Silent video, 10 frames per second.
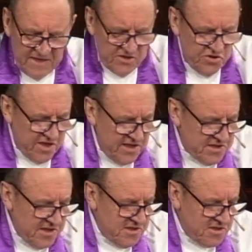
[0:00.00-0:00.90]

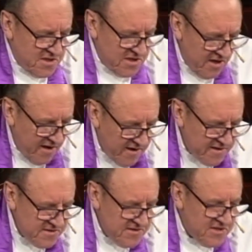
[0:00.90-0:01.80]
Jesus
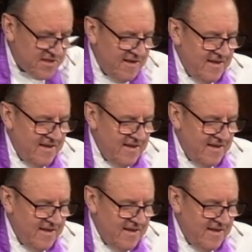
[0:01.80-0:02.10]
turns